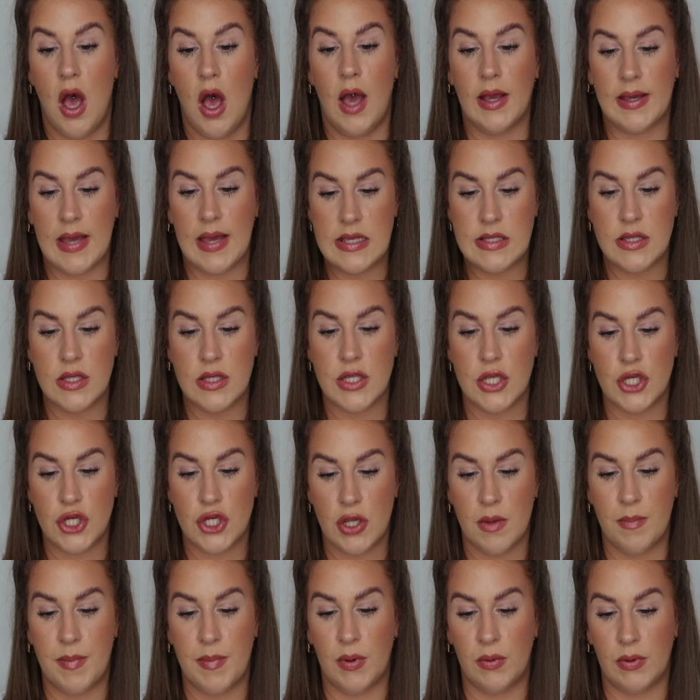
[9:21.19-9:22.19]
Okay, so it says
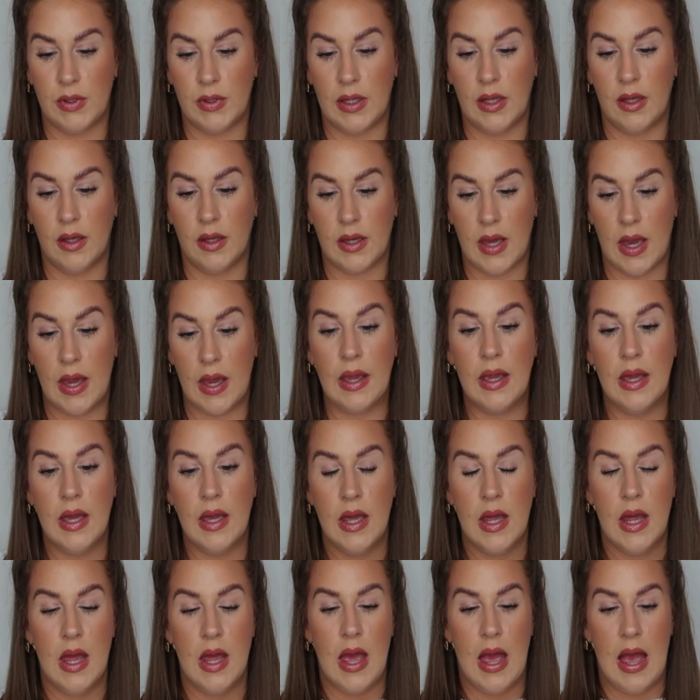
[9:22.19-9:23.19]
you can build it. Okay,
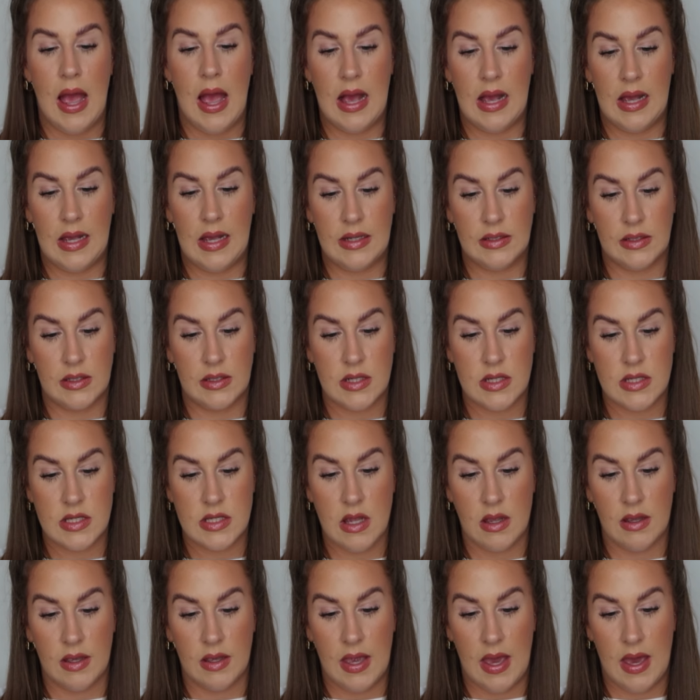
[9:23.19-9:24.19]
and
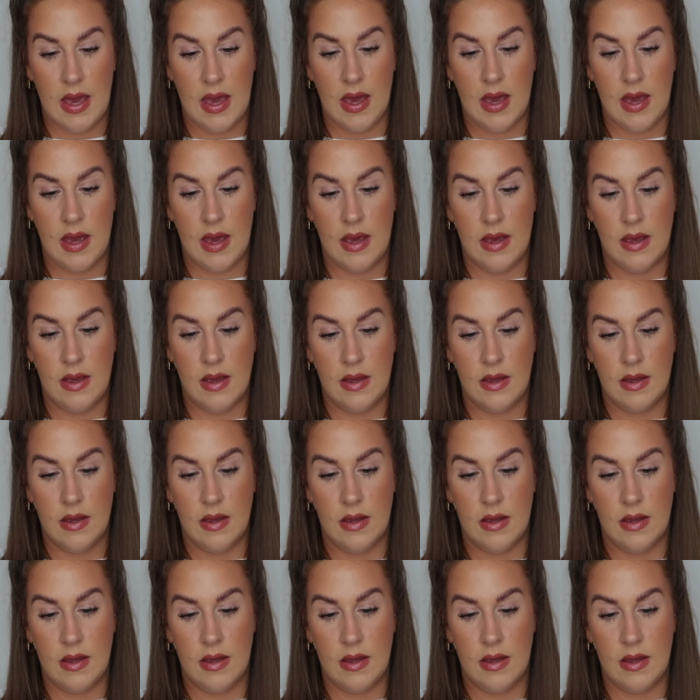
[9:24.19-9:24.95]
sun care